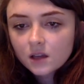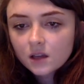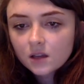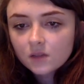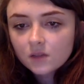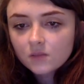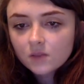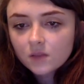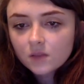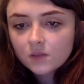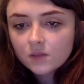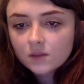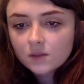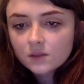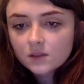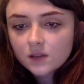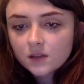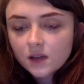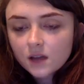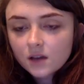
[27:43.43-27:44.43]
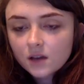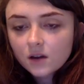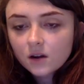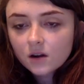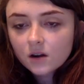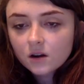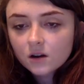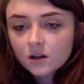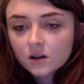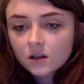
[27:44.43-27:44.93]
and maybe tie
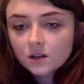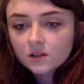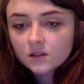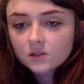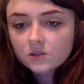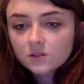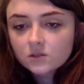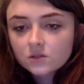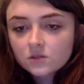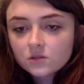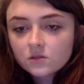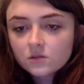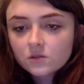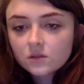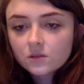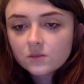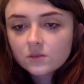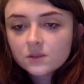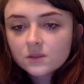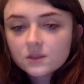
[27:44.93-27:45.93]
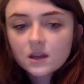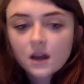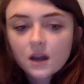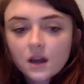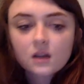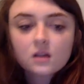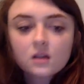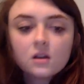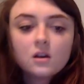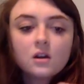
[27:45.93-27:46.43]
art into
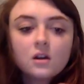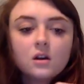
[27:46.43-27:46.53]
MBTI.